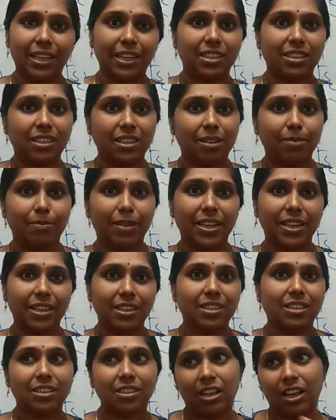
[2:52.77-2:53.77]

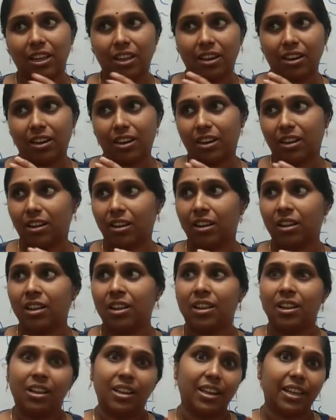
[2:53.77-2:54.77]
Concealmenters are
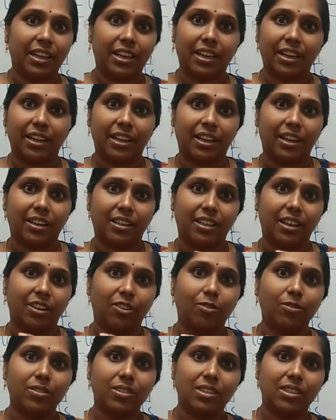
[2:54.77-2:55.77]
they
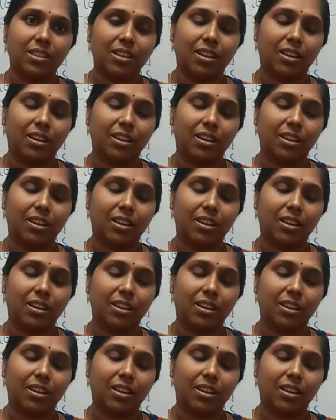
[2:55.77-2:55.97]
don't